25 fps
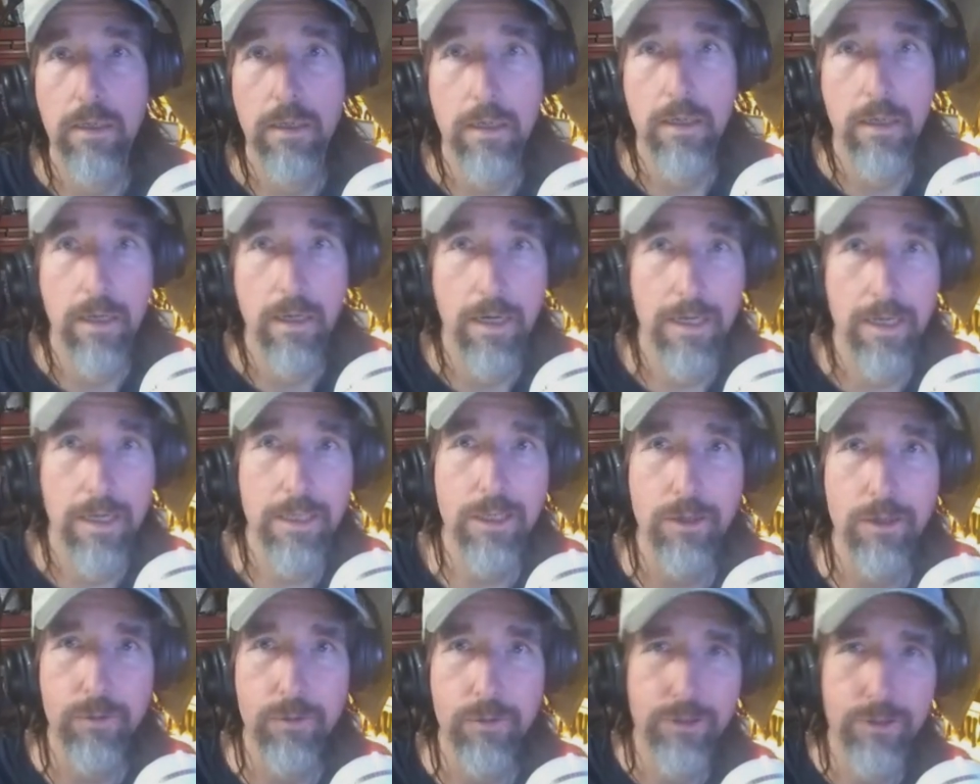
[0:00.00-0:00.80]
Hello
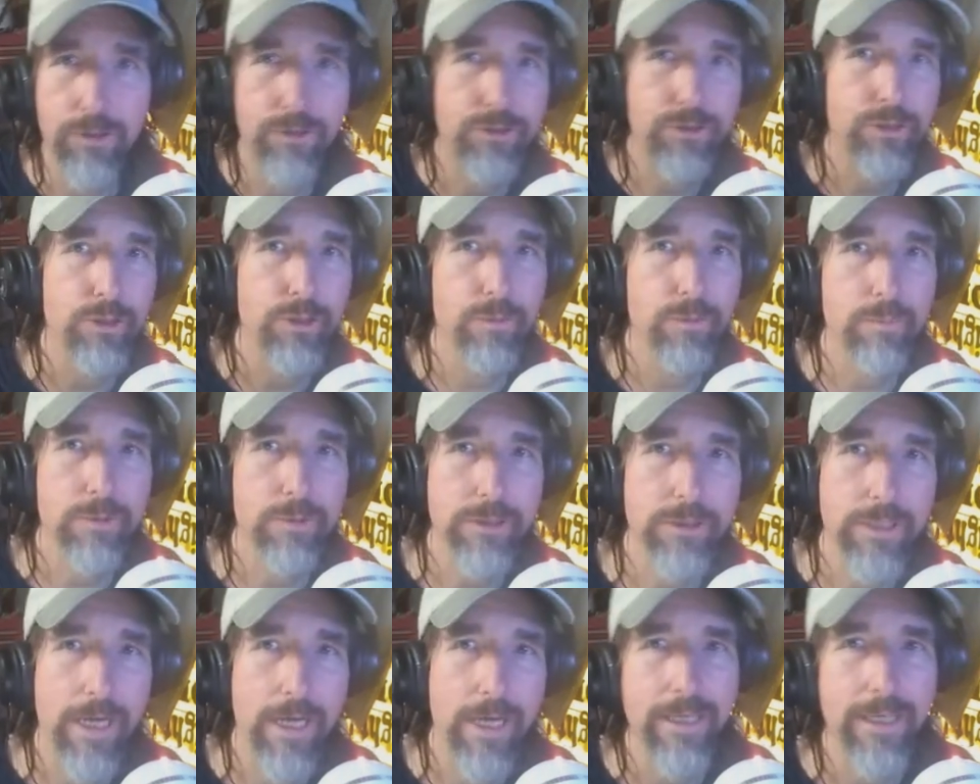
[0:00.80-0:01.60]
YouTubers,
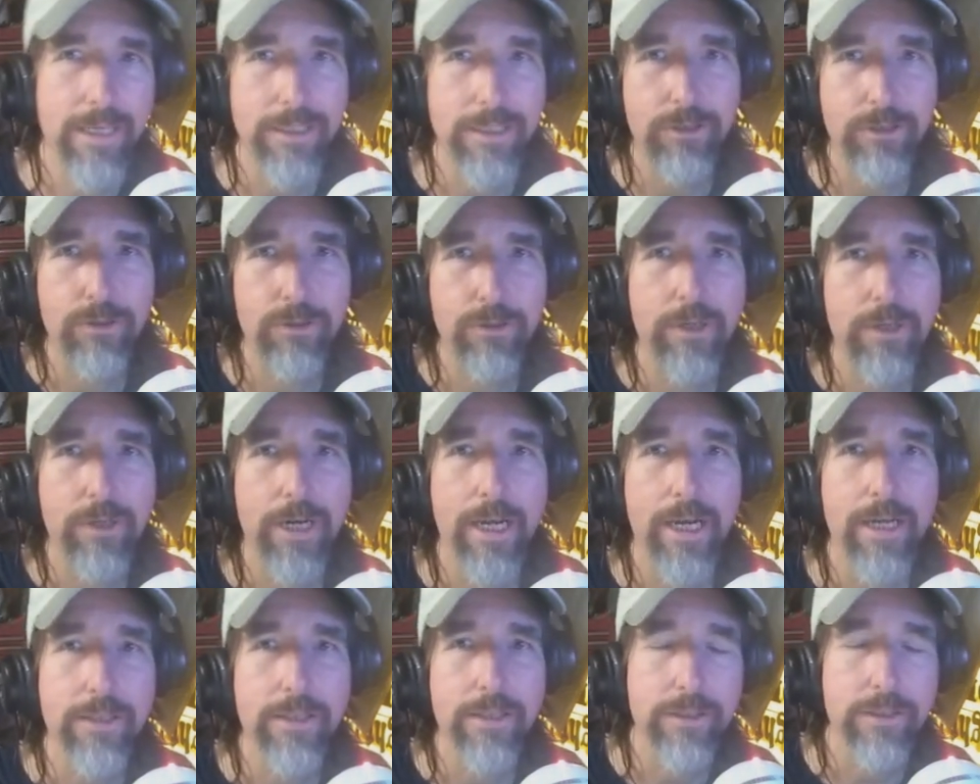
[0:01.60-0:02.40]
how you doing
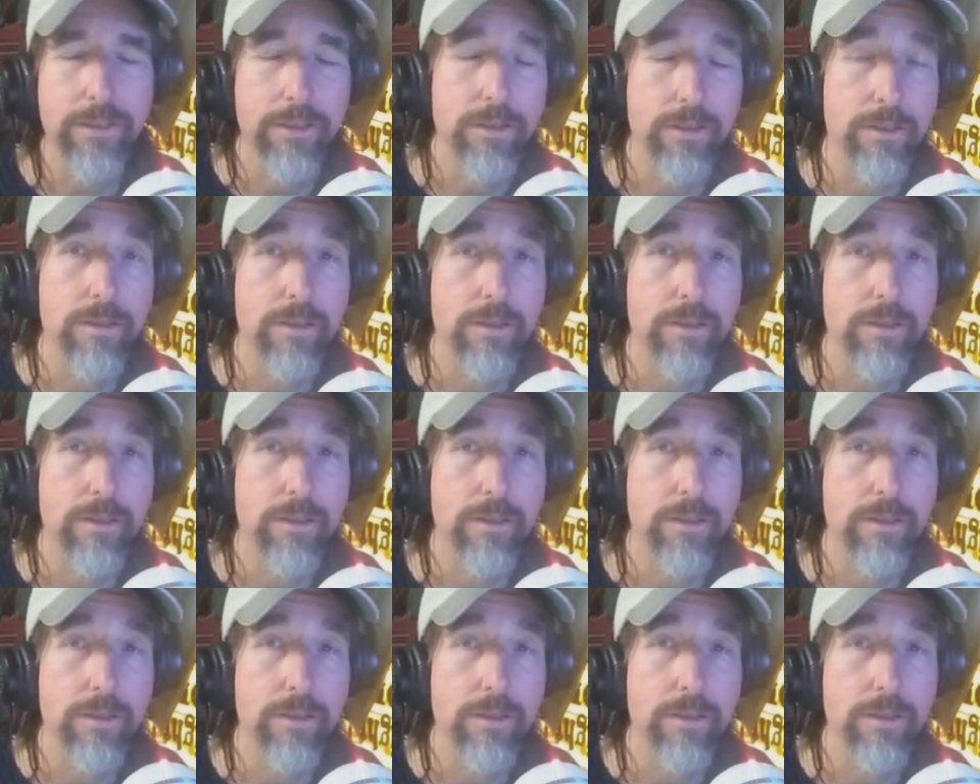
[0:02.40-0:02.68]
out there?